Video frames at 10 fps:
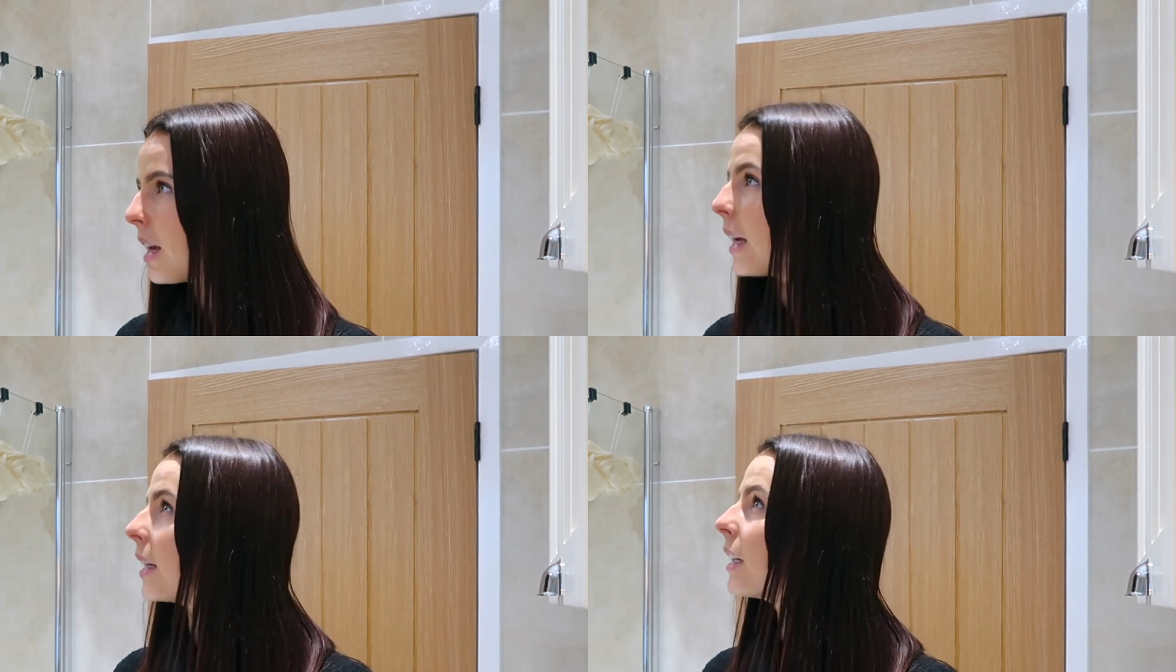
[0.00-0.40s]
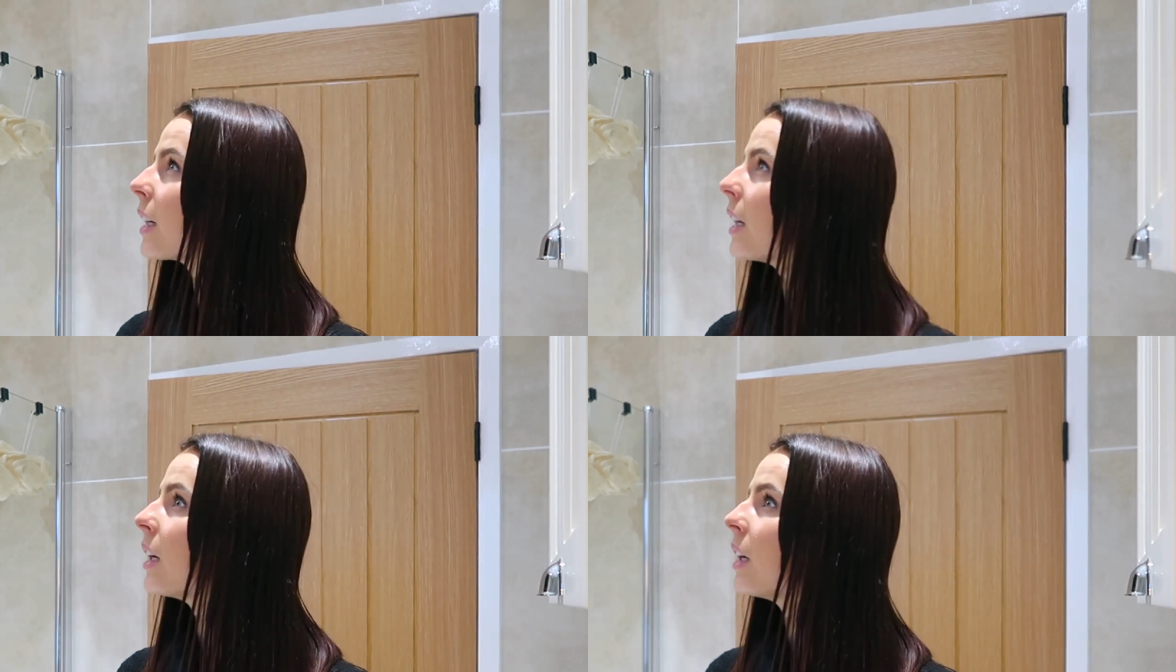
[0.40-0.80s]

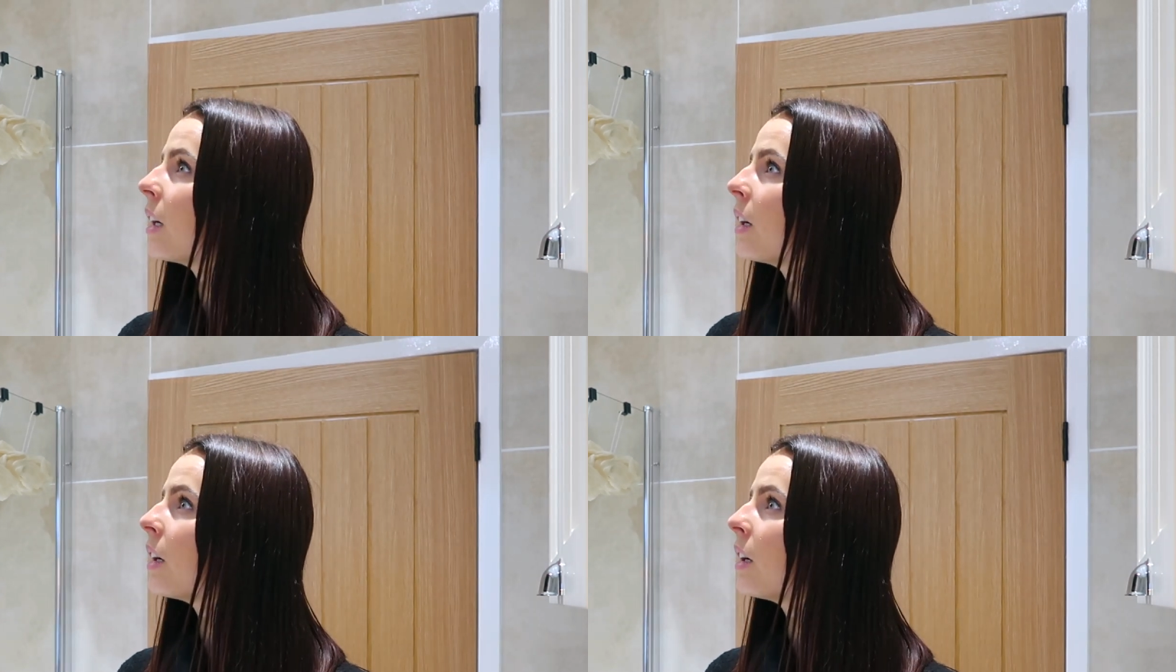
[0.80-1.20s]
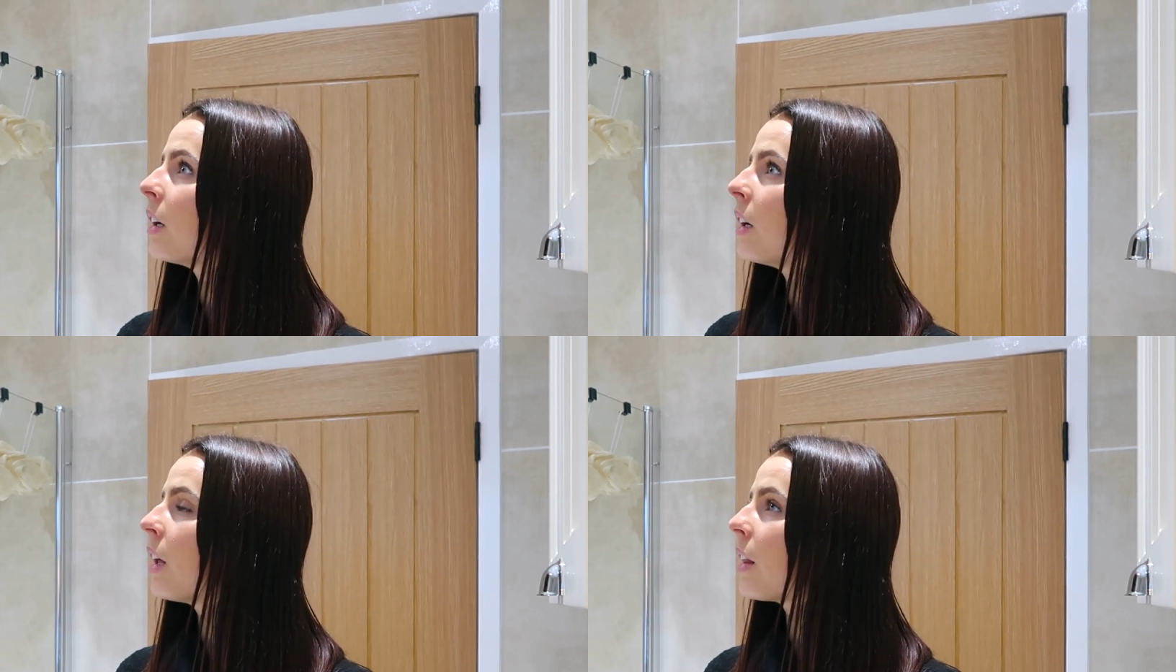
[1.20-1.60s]
think
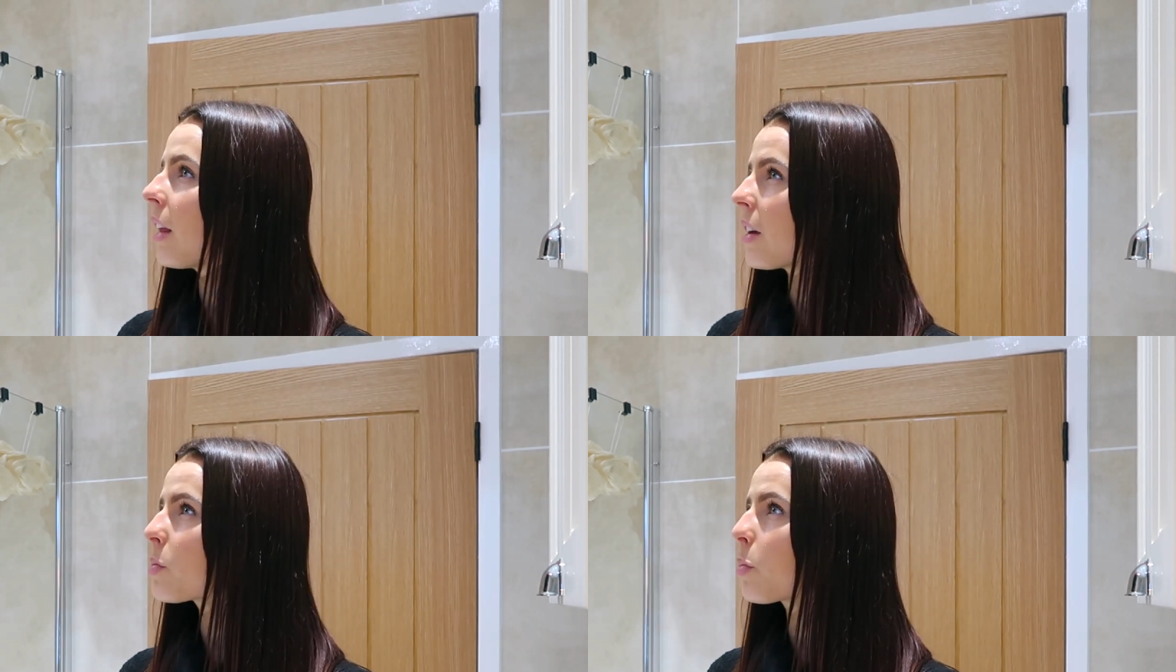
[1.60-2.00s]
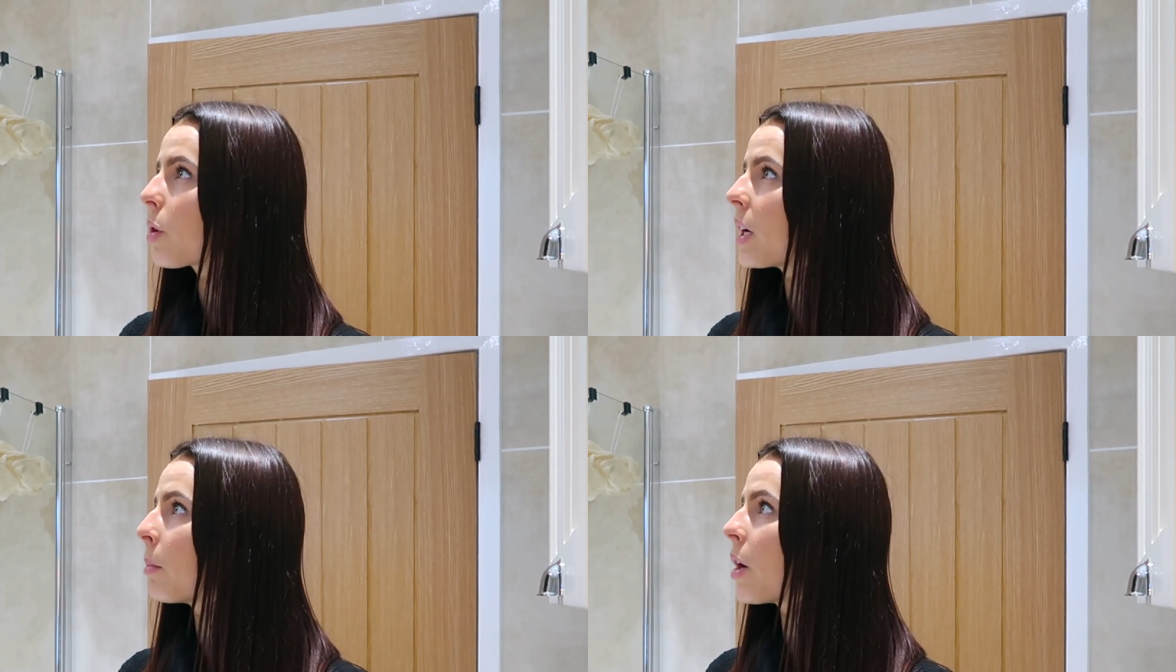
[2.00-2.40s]
that's
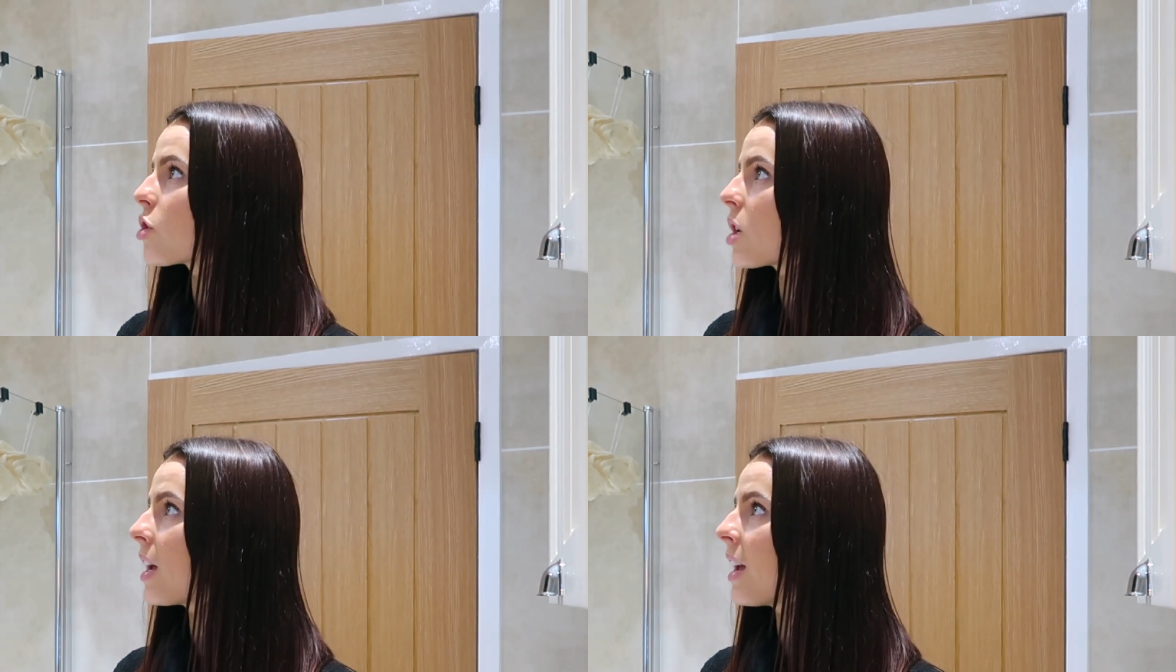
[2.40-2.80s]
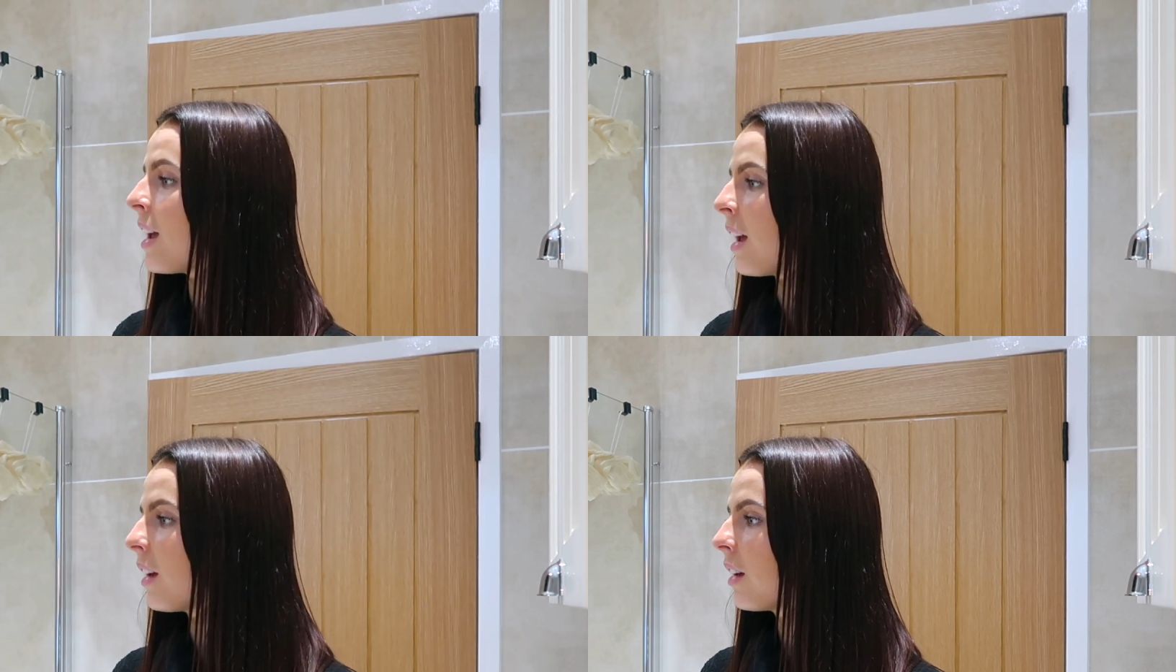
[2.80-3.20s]
pretty much
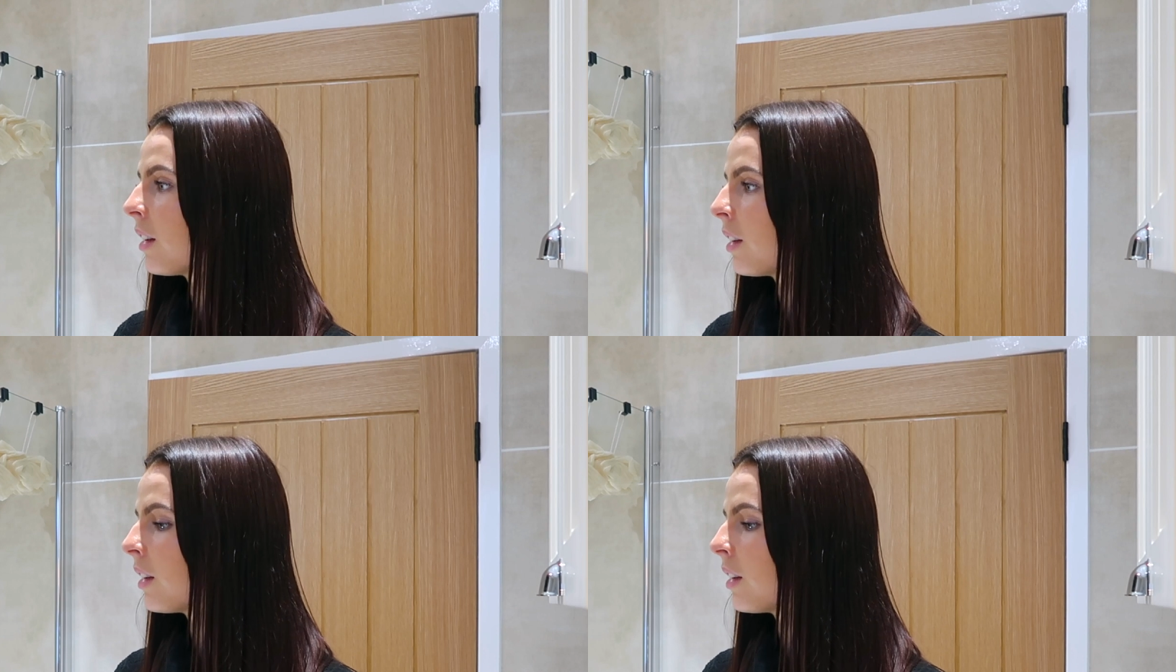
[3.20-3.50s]
it.